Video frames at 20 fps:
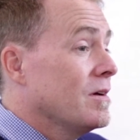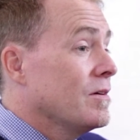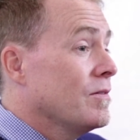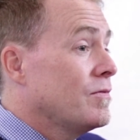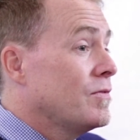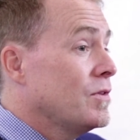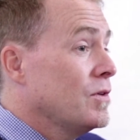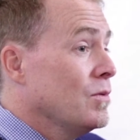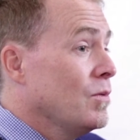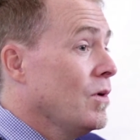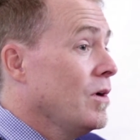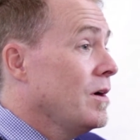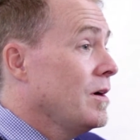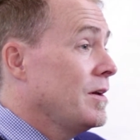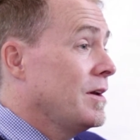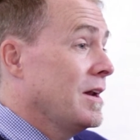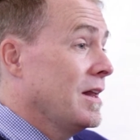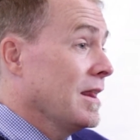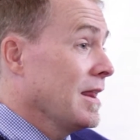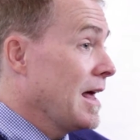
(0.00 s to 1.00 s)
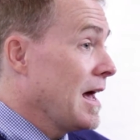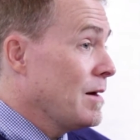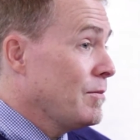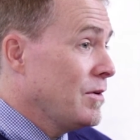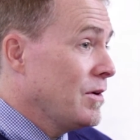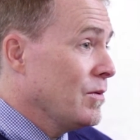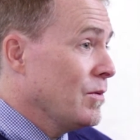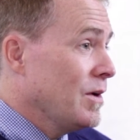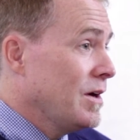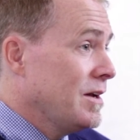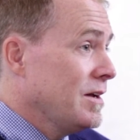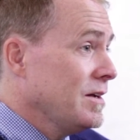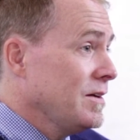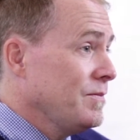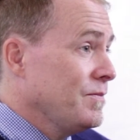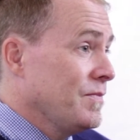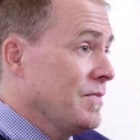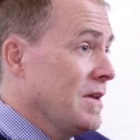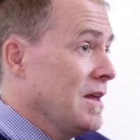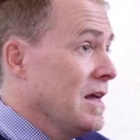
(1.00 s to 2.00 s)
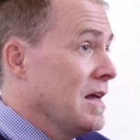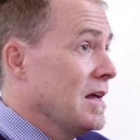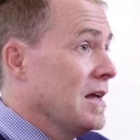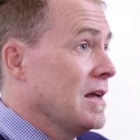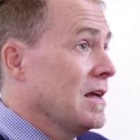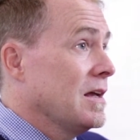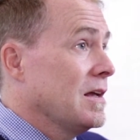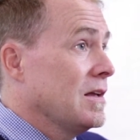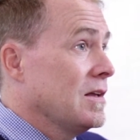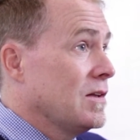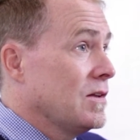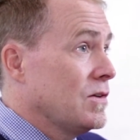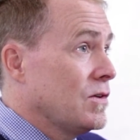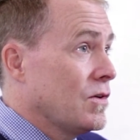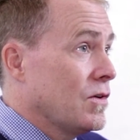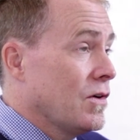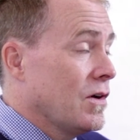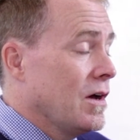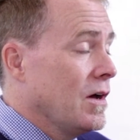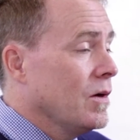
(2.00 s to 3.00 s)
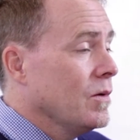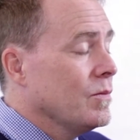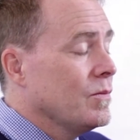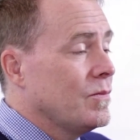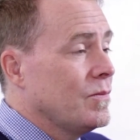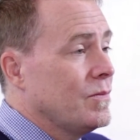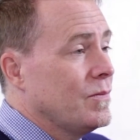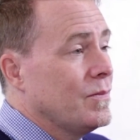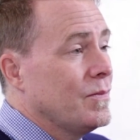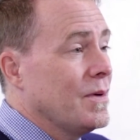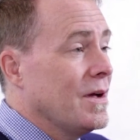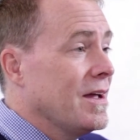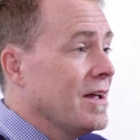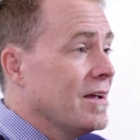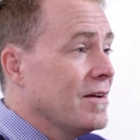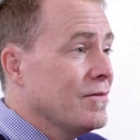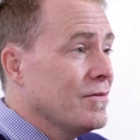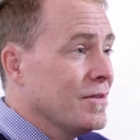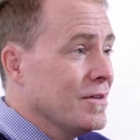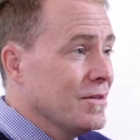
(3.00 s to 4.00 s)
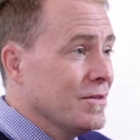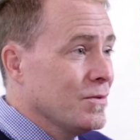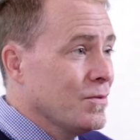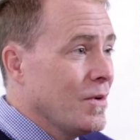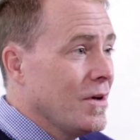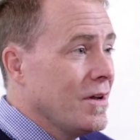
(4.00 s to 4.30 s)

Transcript: if you want an elaborate wedding and you're help paying for this